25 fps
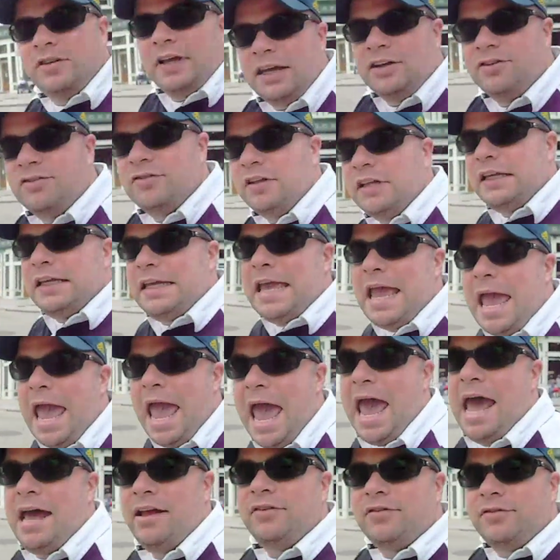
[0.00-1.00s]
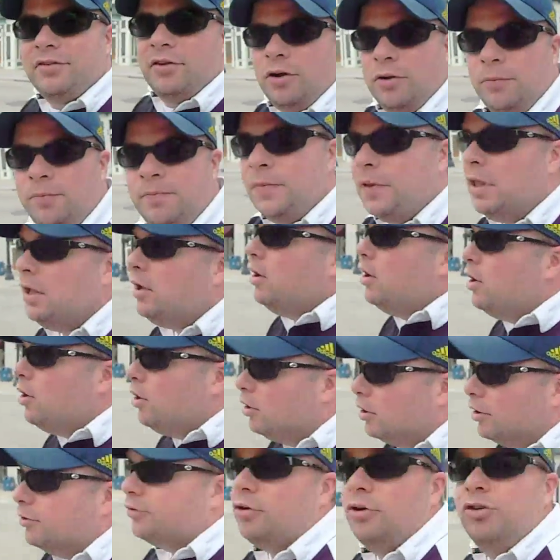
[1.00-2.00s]
actually at. So
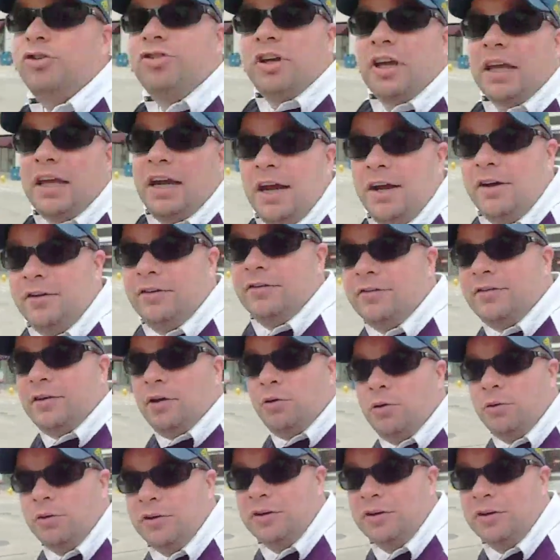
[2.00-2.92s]
let's go check it out and see what